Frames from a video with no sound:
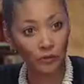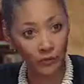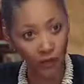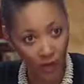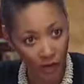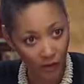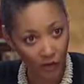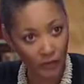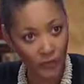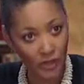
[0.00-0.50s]

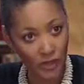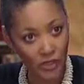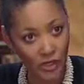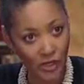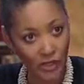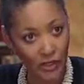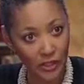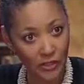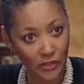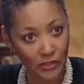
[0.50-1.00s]
involved with the
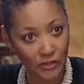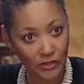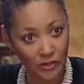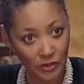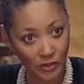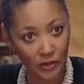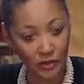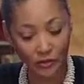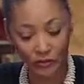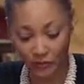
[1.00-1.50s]
Chinese New
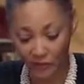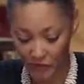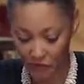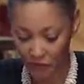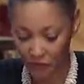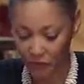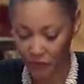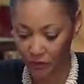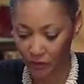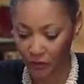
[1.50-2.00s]
Year
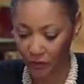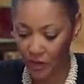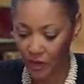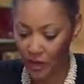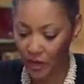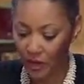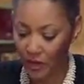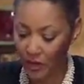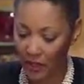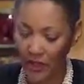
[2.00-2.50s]
Festival,
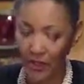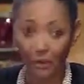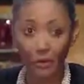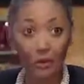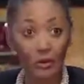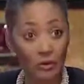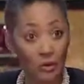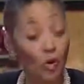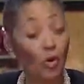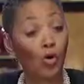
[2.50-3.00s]

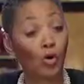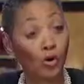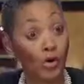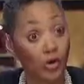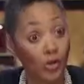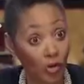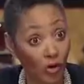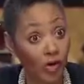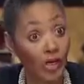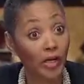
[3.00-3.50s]

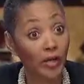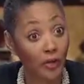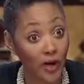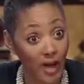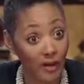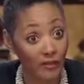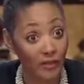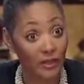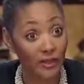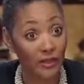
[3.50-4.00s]

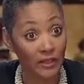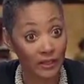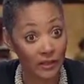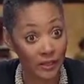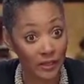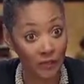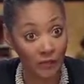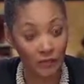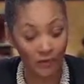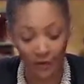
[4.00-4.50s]
choreographing
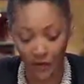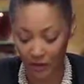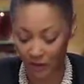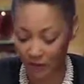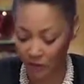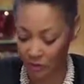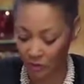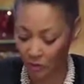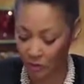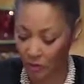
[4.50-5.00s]
some of
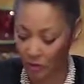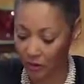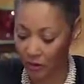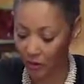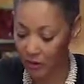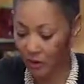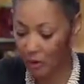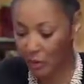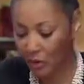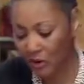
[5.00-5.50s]
the work.
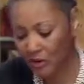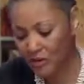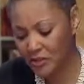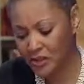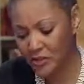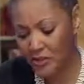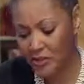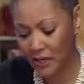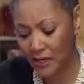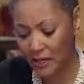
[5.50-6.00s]
What are
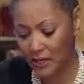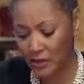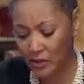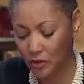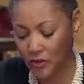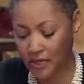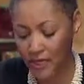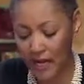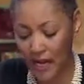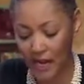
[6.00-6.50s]
some
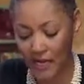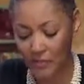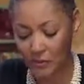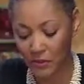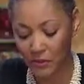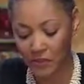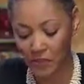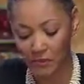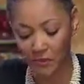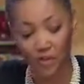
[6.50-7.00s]
unique
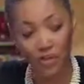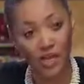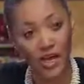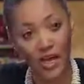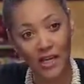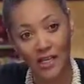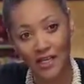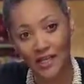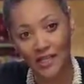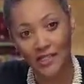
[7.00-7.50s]
aspects of
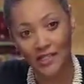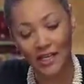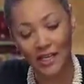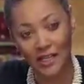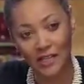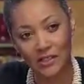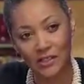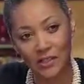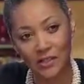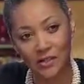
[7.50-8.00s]
Chinese
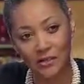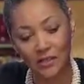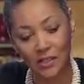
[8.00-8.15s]
dance that you